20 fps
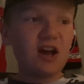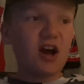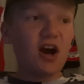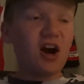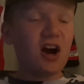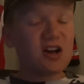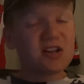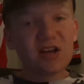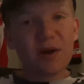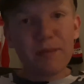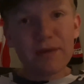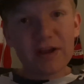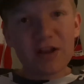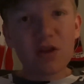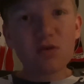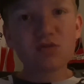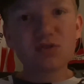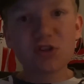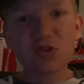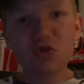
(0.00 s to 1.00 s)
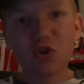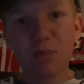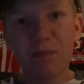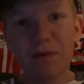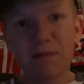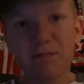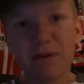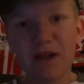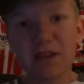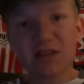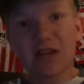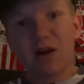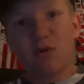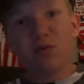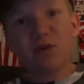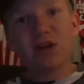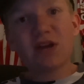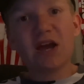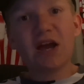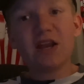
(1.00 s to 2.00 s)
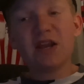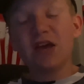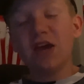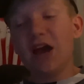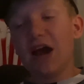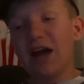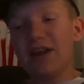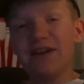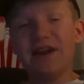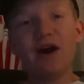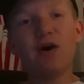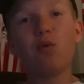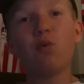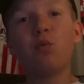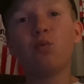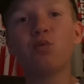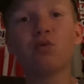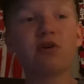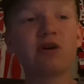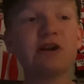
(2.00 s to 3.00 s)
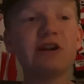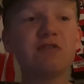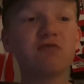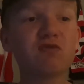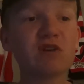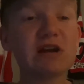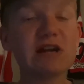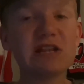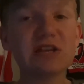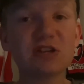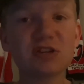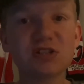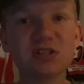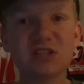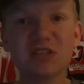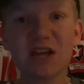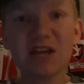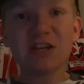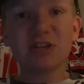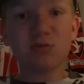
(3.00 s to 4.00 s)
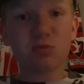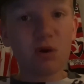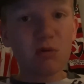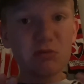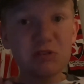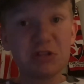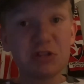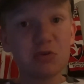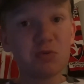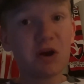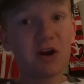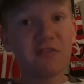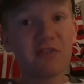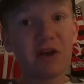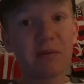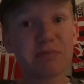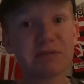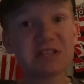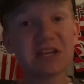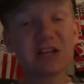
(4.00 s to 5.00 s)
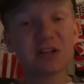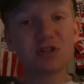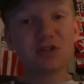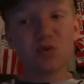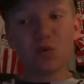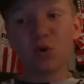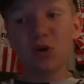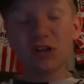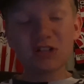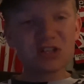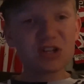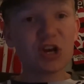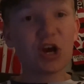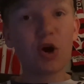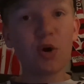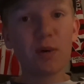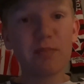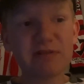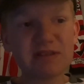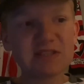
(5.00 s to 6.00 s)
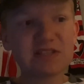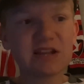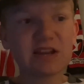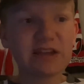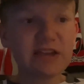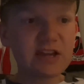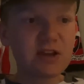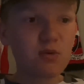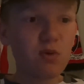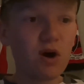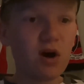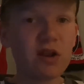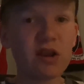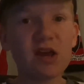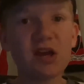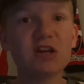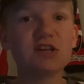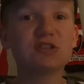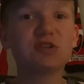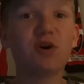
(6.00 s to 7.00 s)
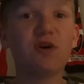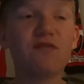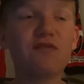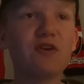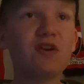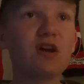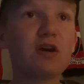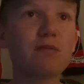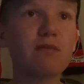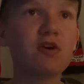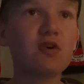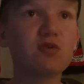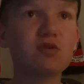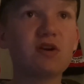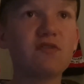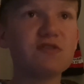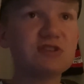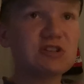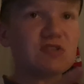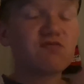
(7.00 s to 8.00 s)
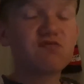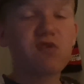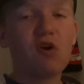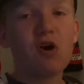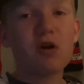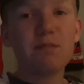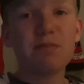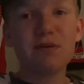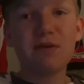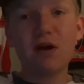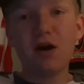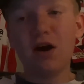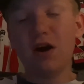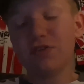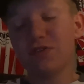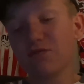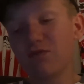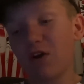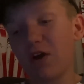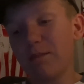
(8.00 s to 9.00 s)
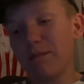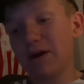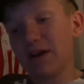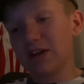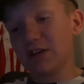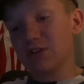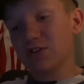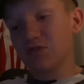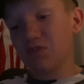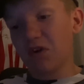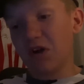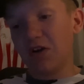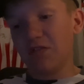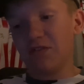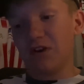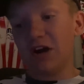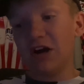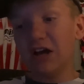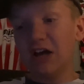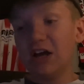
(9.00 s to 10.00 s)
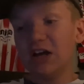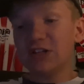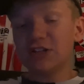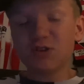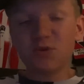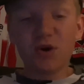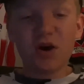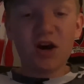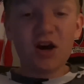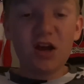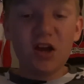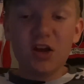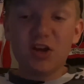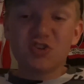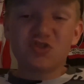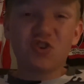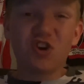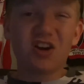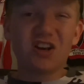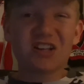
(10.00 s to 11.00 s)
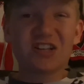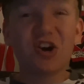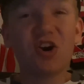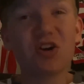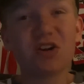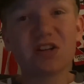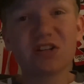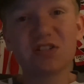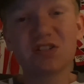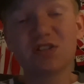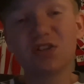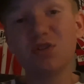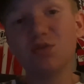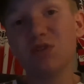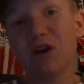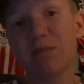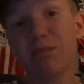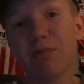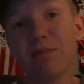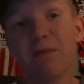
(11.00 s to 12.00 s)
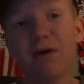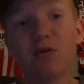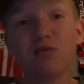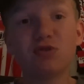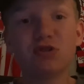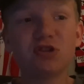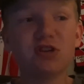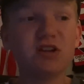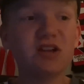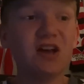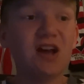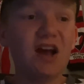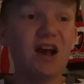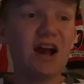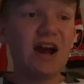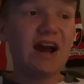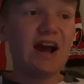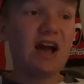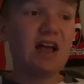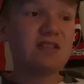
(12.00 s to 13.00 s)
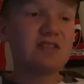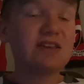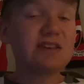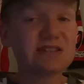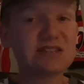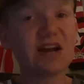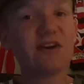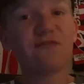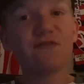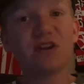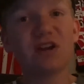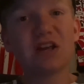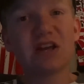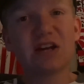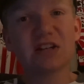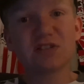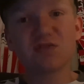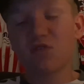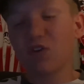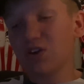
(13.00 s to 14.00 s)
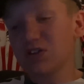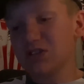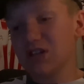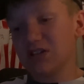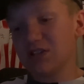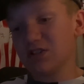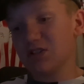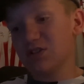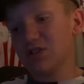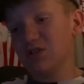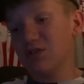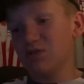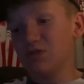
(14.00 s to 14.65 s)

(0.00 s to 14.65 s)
coming close to dropping back down again, and now we're in a really good stage where we do have that potential to go up into League One. So I feel like Michael Duff is the right manager, rather, to try and guide us to that promotion, and he definitely has the right attitude,